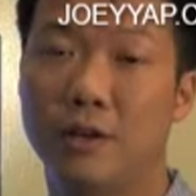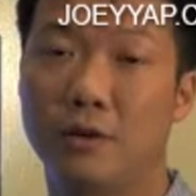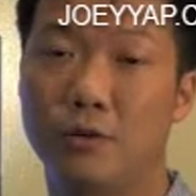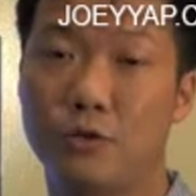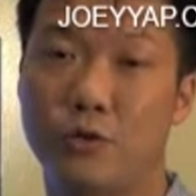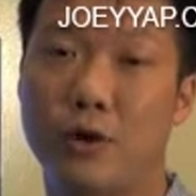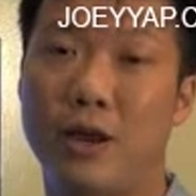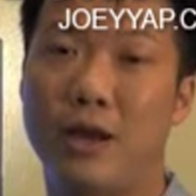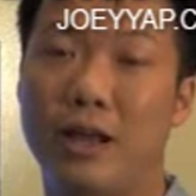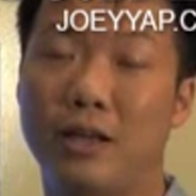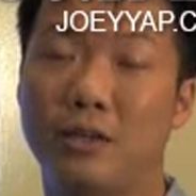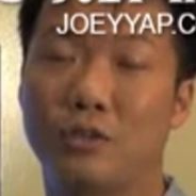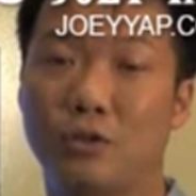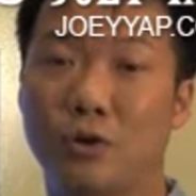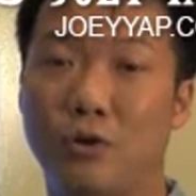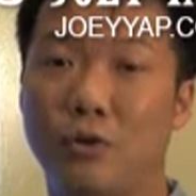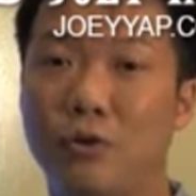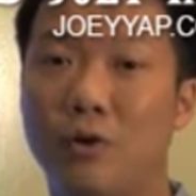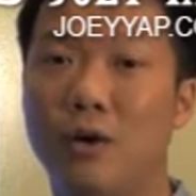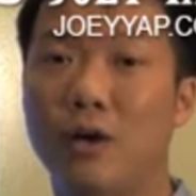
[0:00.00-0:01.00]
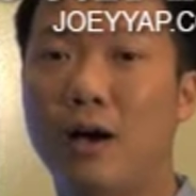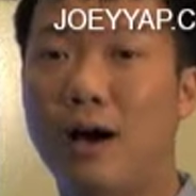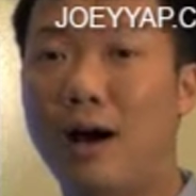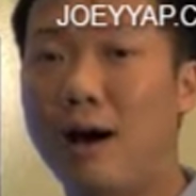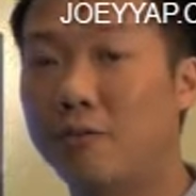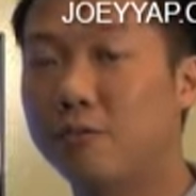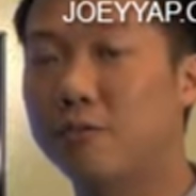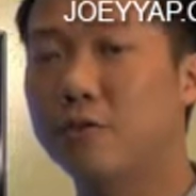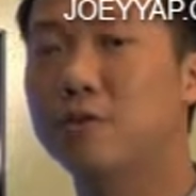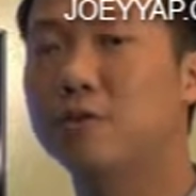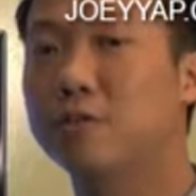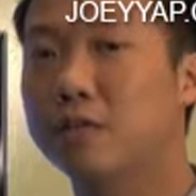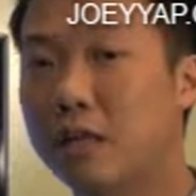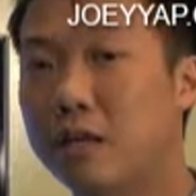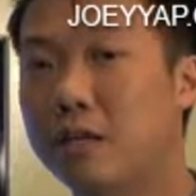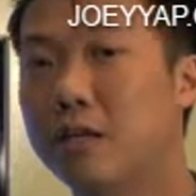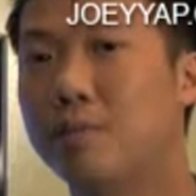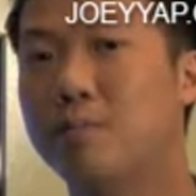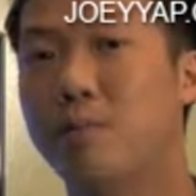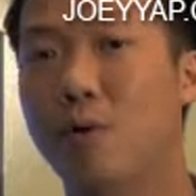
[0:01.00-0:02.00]
training. So after you
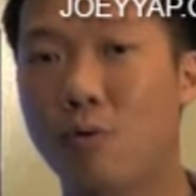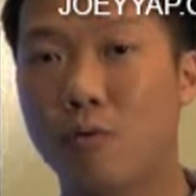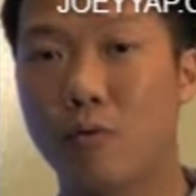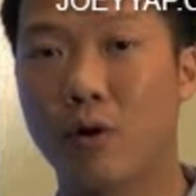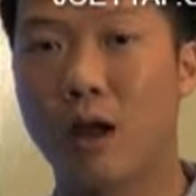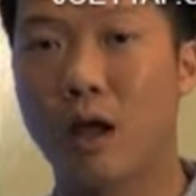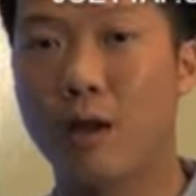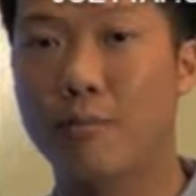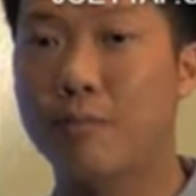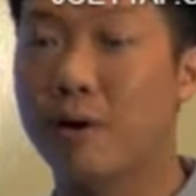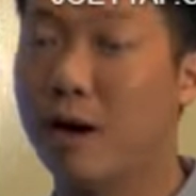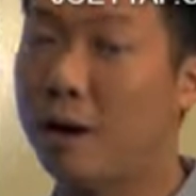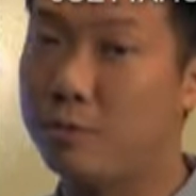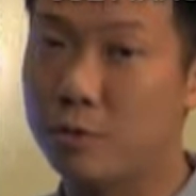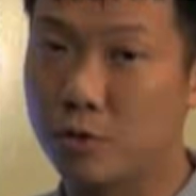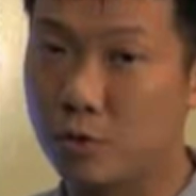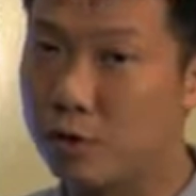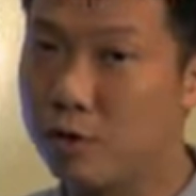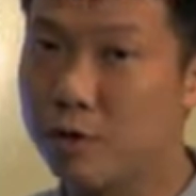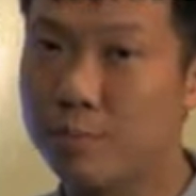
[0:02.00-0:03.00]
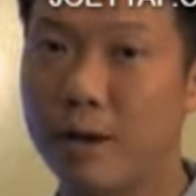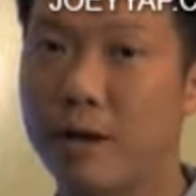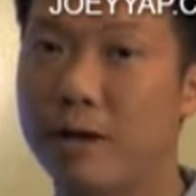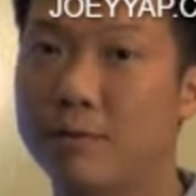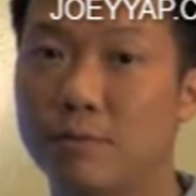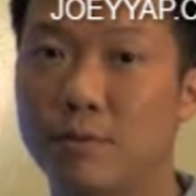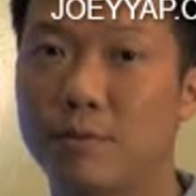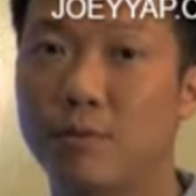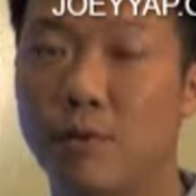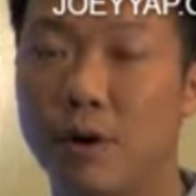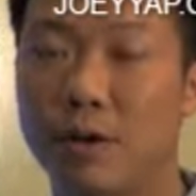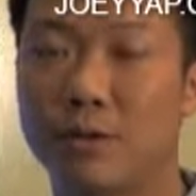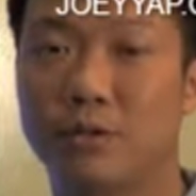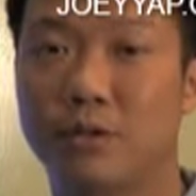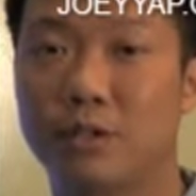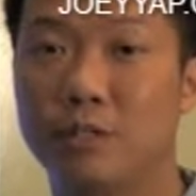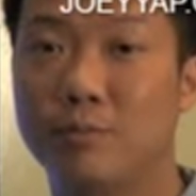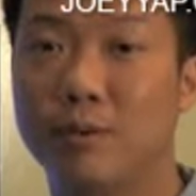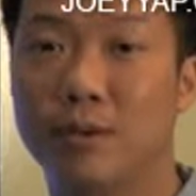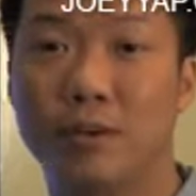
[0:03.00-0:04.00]
study the program, I'm sure you might have some
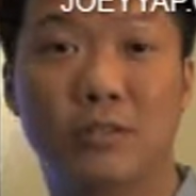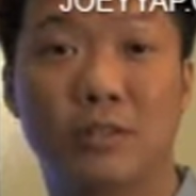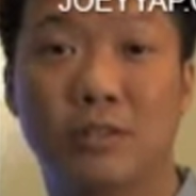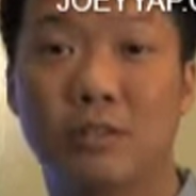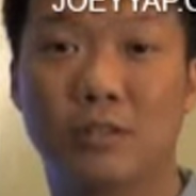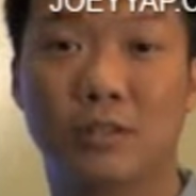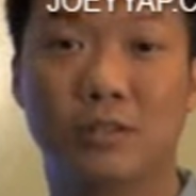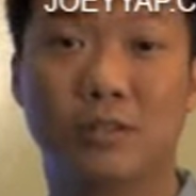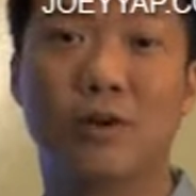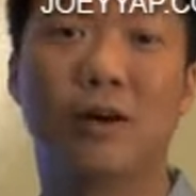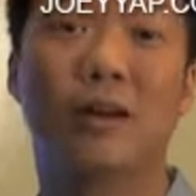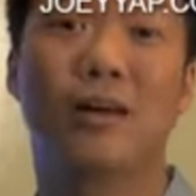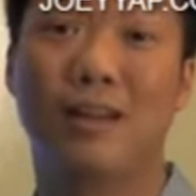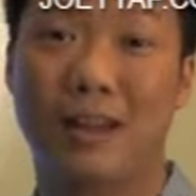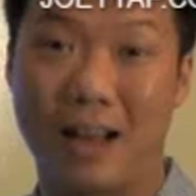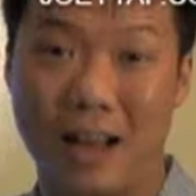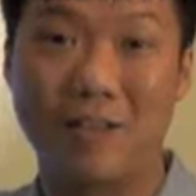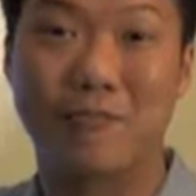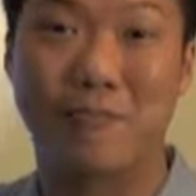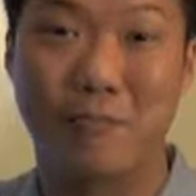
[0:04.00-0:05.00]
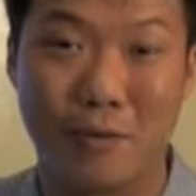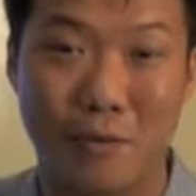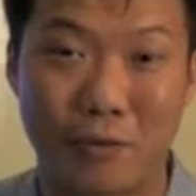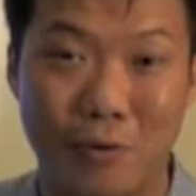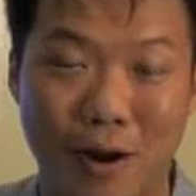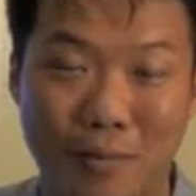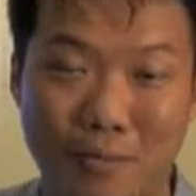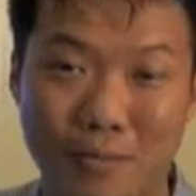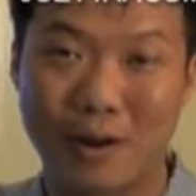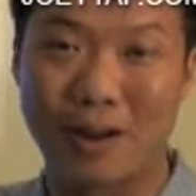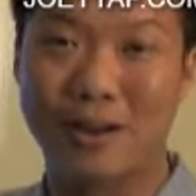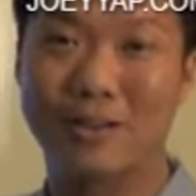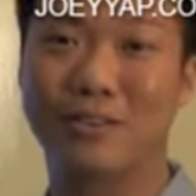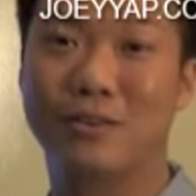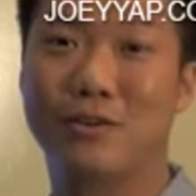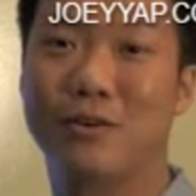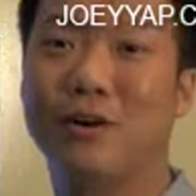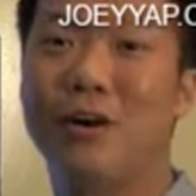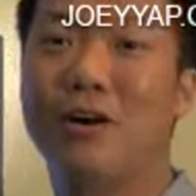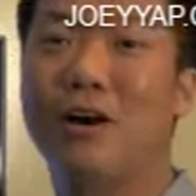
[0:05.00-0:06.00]
questions because it's not a live program, right?
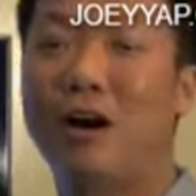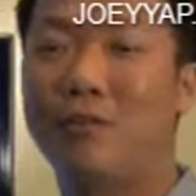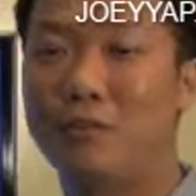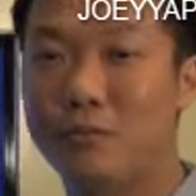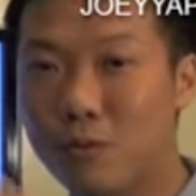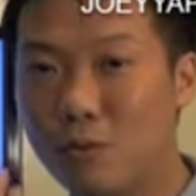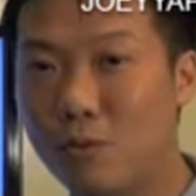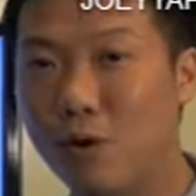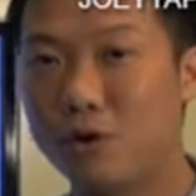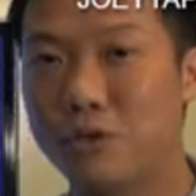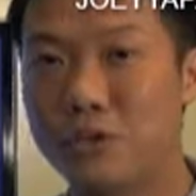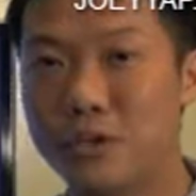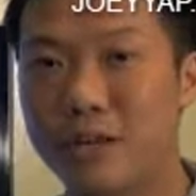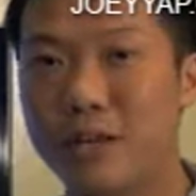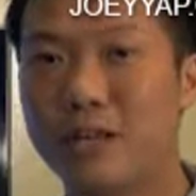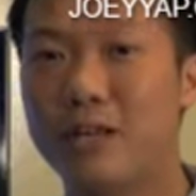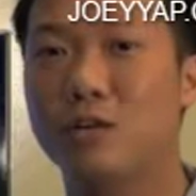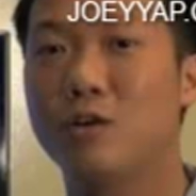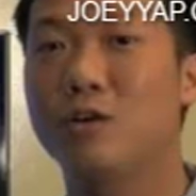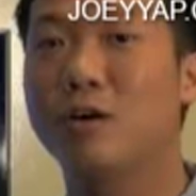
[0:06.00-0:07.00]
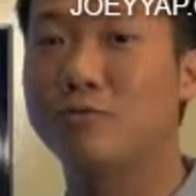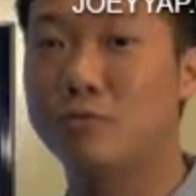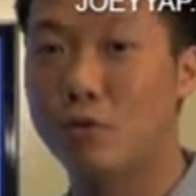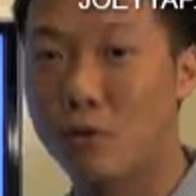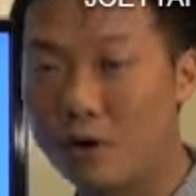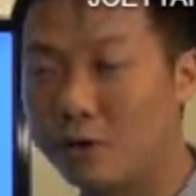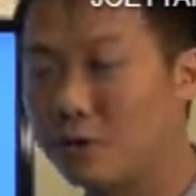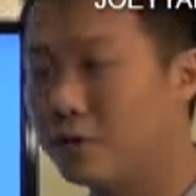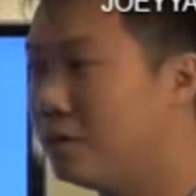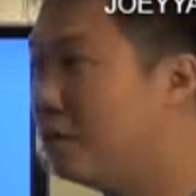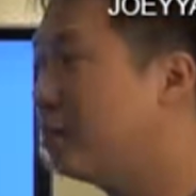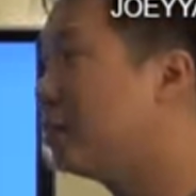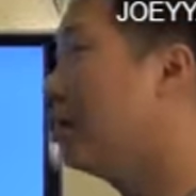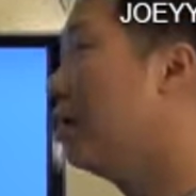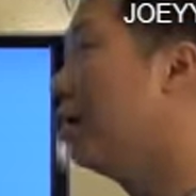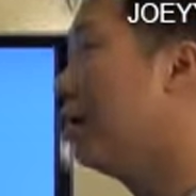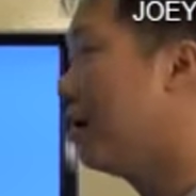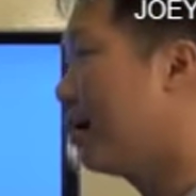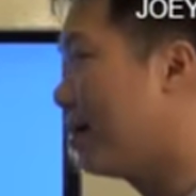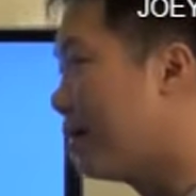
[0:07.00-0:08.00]
So after watching it, you have questions.
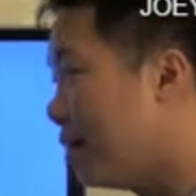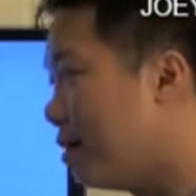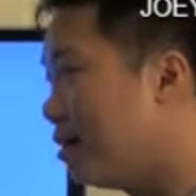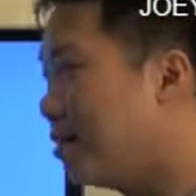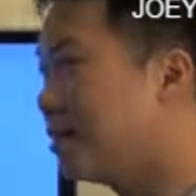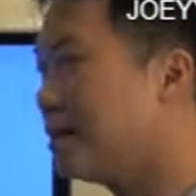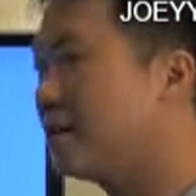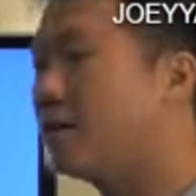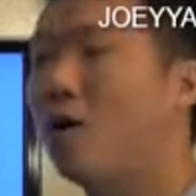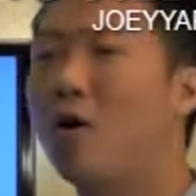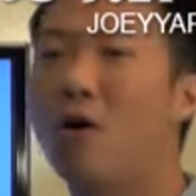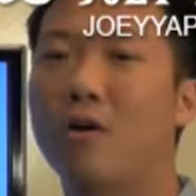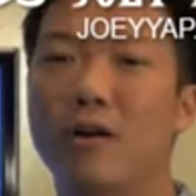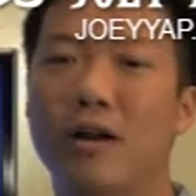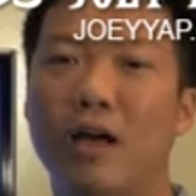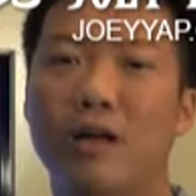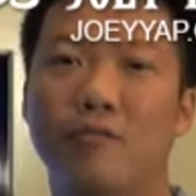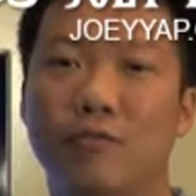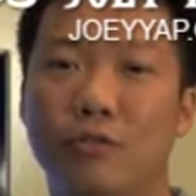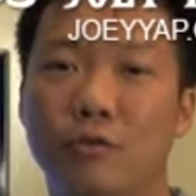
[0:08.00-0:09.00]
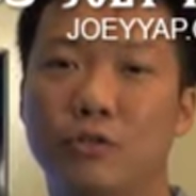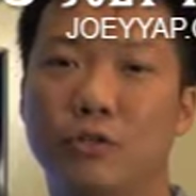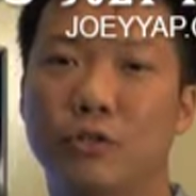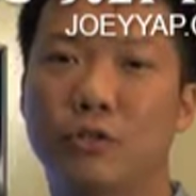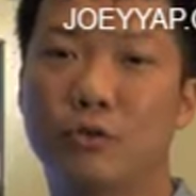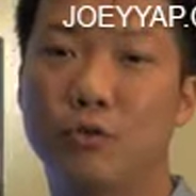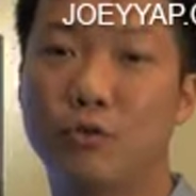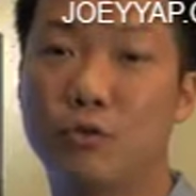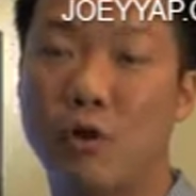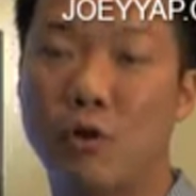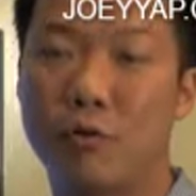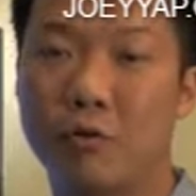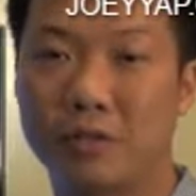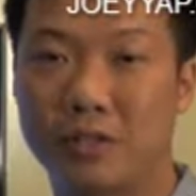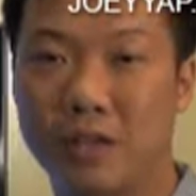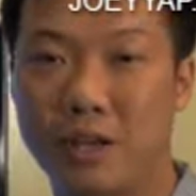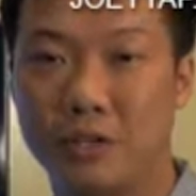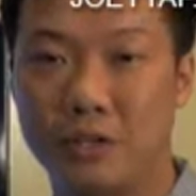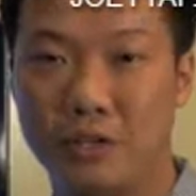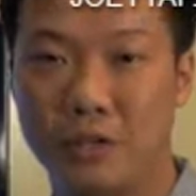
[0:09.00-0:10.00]
Here is an online Feng Shui tutorial
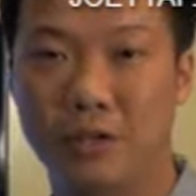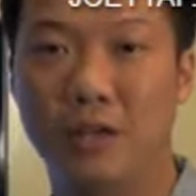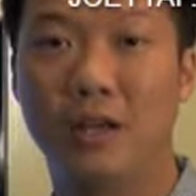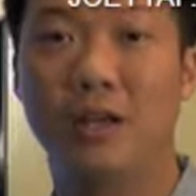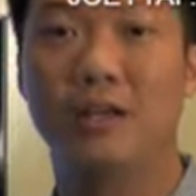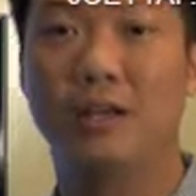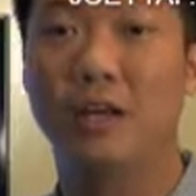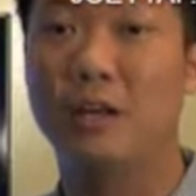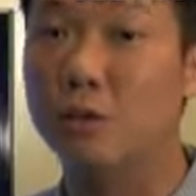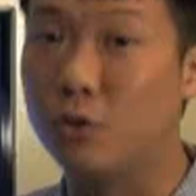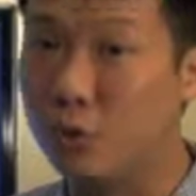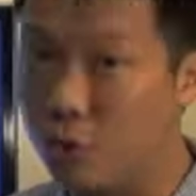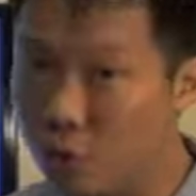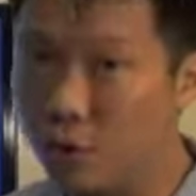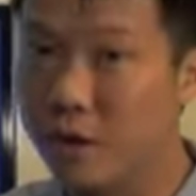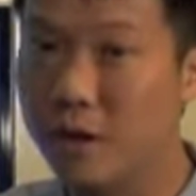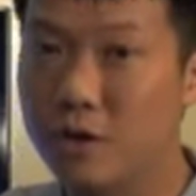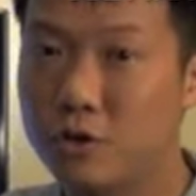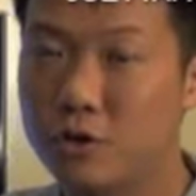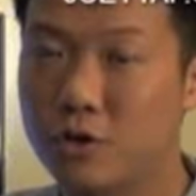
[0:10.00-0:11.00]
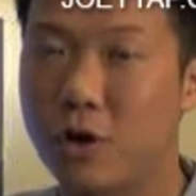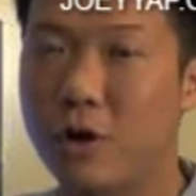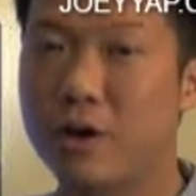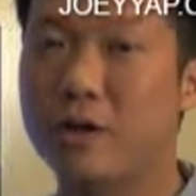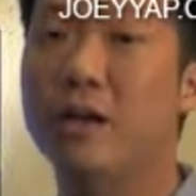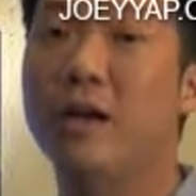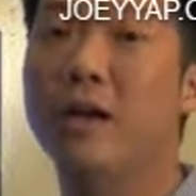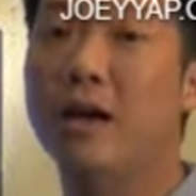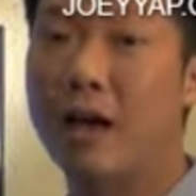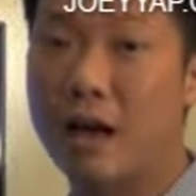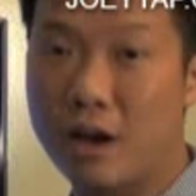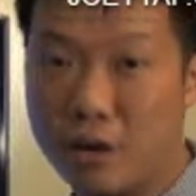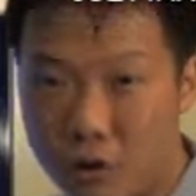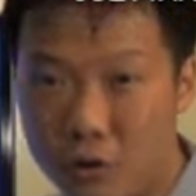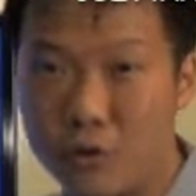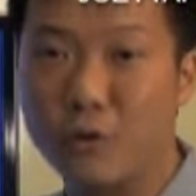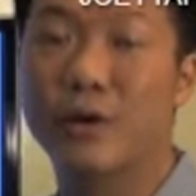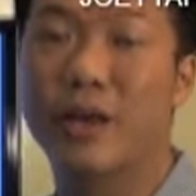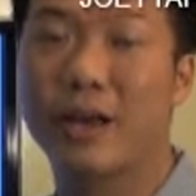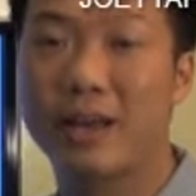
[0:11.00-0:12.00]
session that you can join and
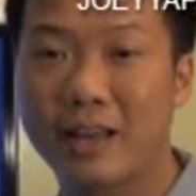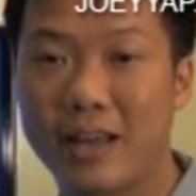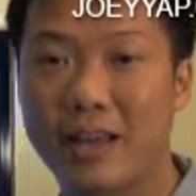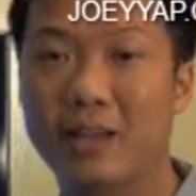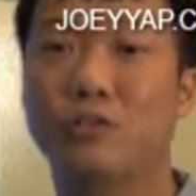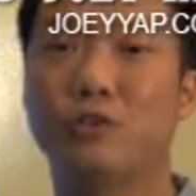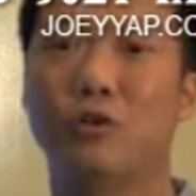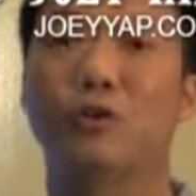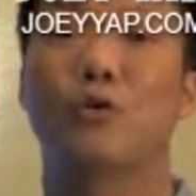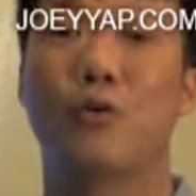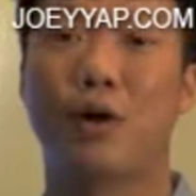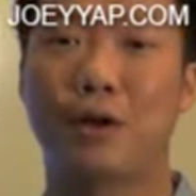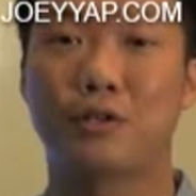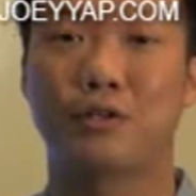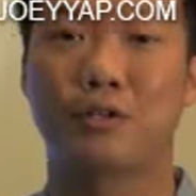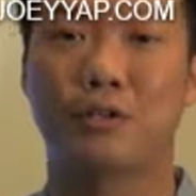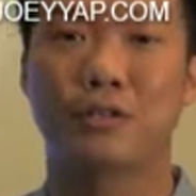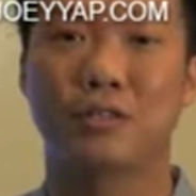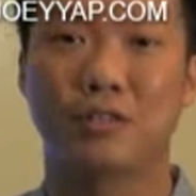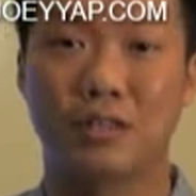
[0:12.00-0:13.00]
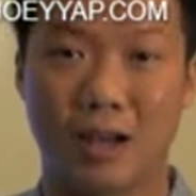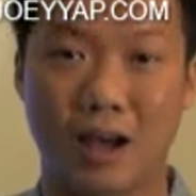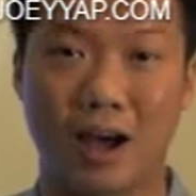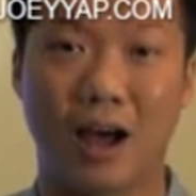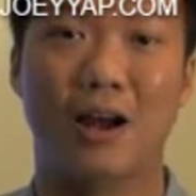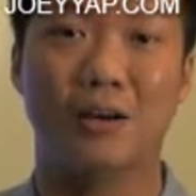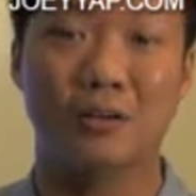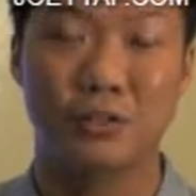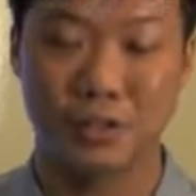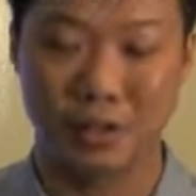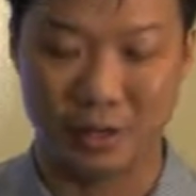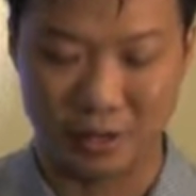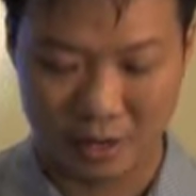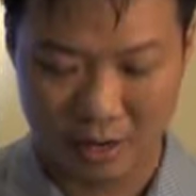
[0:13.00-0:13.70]
you can get your questions answered.